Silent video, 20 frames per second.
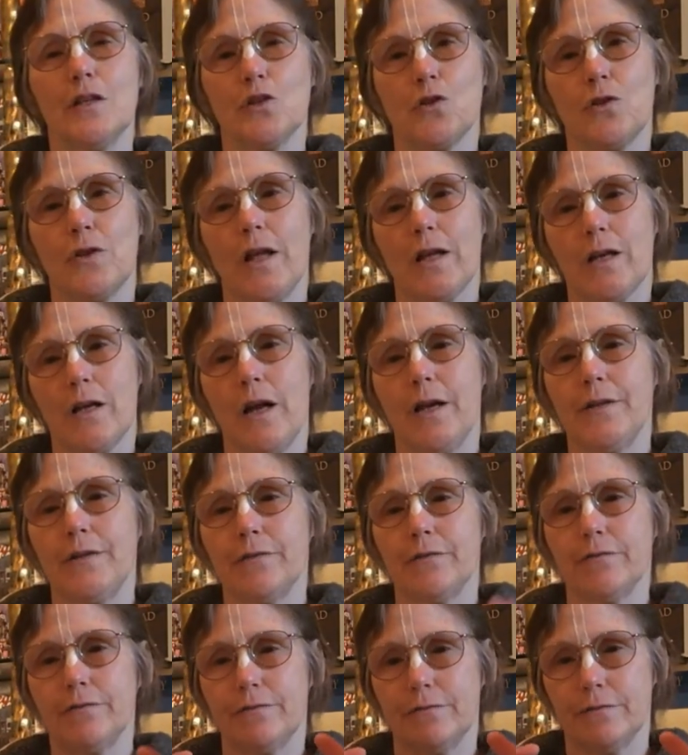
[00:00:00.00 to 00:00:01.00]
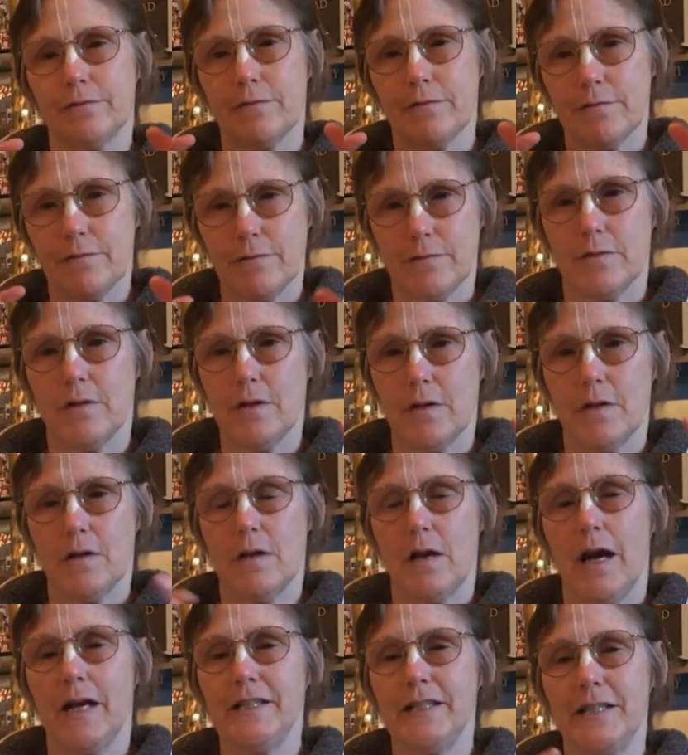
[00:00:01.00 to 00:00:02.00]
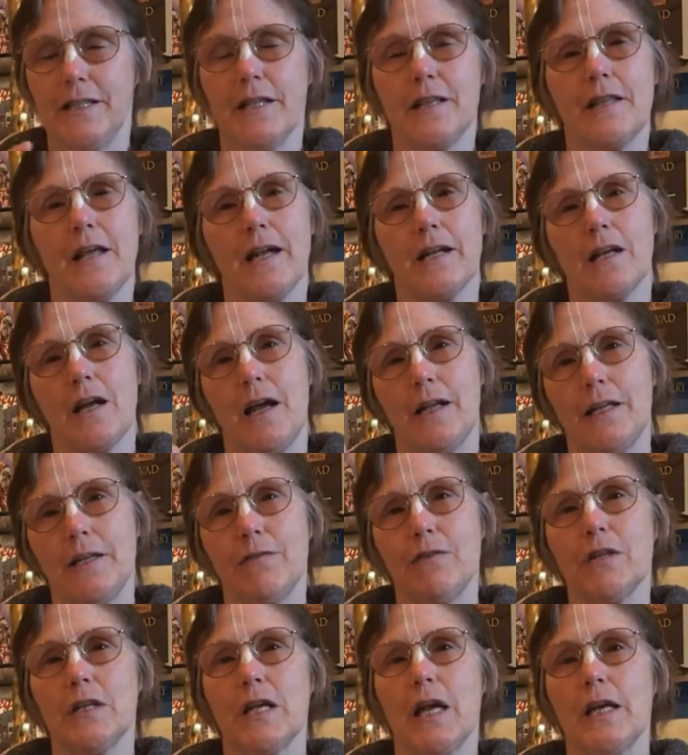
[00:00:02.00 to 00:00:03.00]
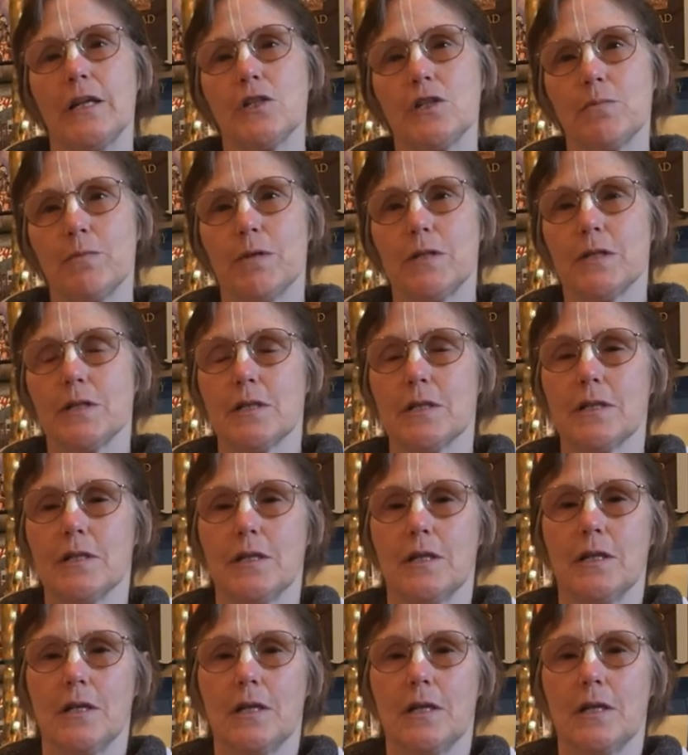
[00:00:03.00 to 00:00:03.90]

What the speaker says: So that kind of, I needed that kind of engagement.